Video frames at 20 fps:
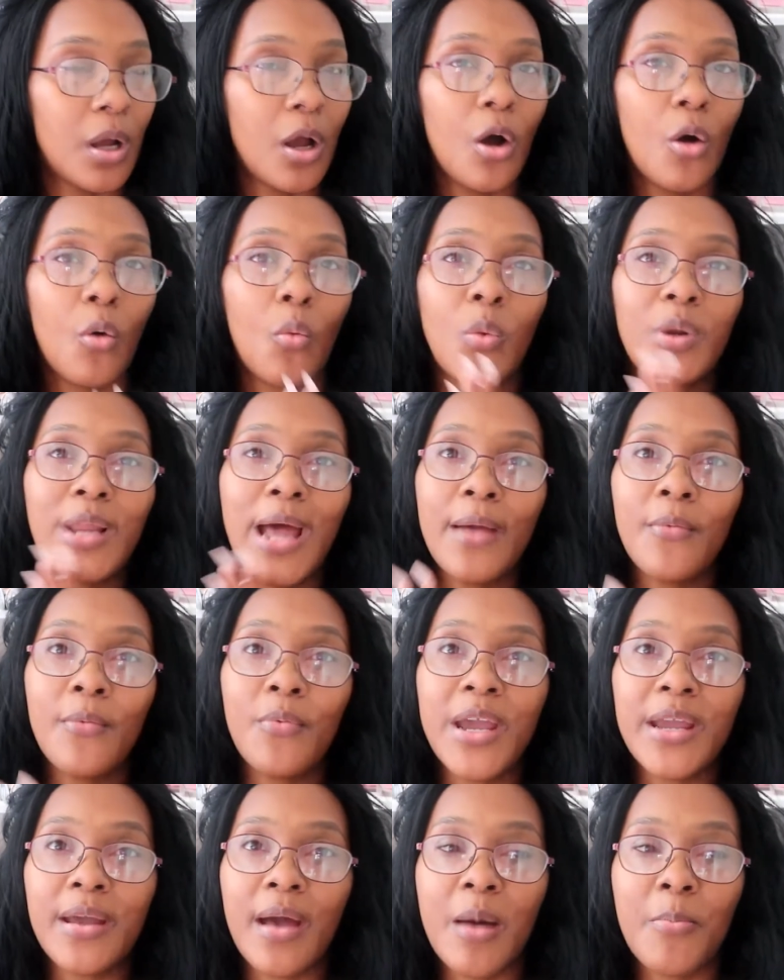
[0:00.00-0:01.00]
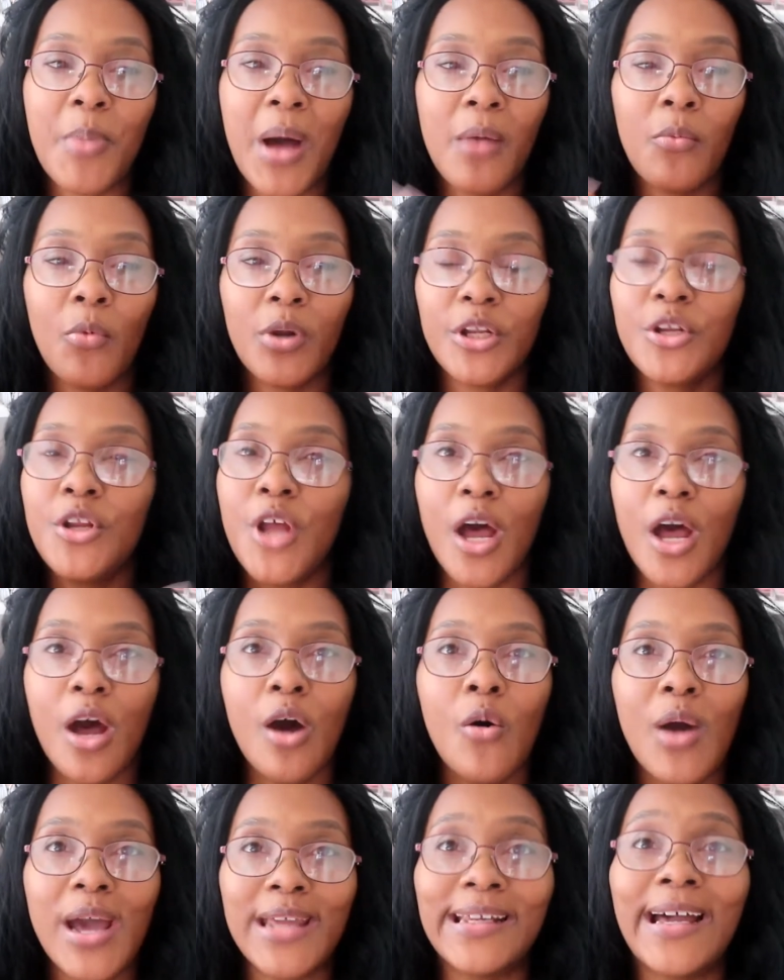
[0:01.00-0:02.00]
When I wake up, I want to
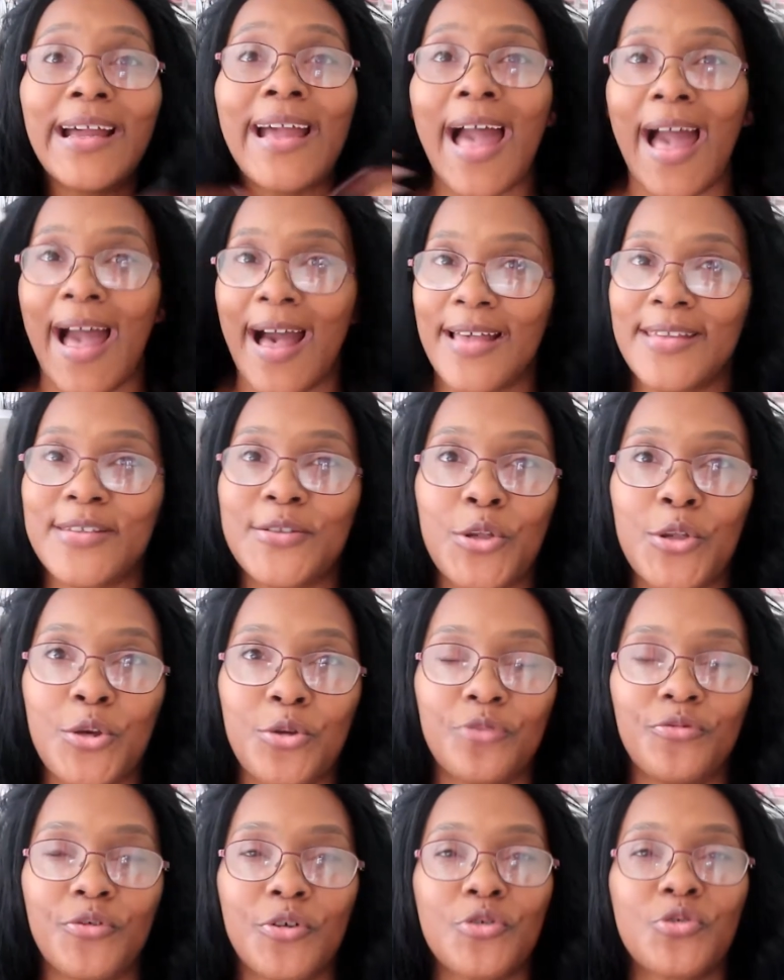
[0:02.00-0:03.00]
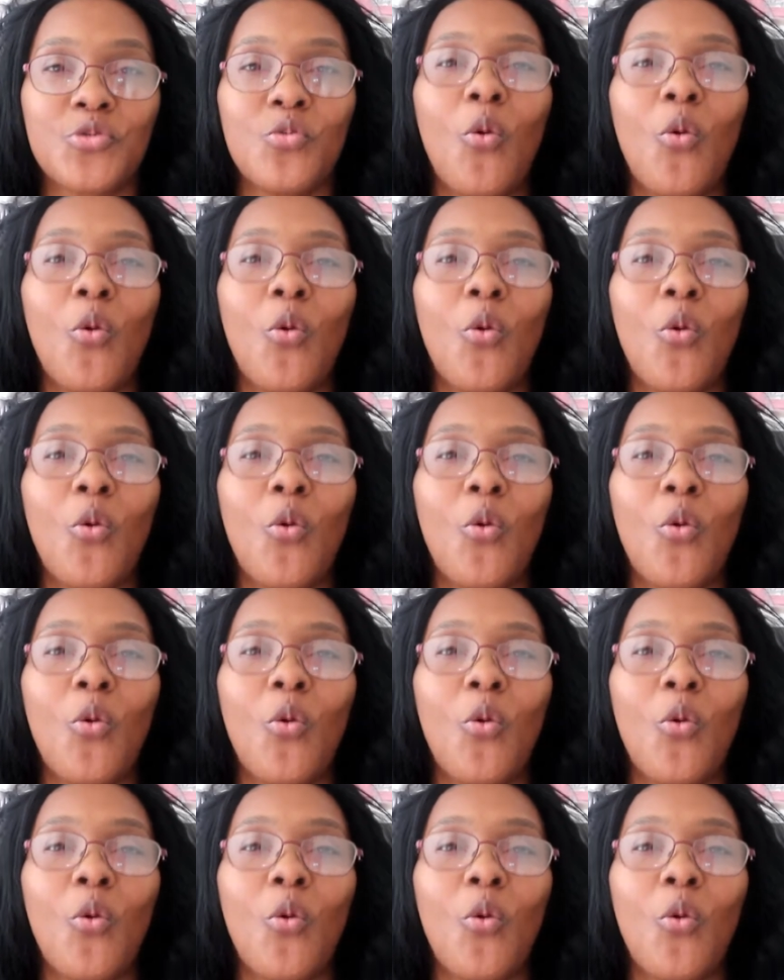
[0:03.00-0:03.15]
know. And I ask the universe,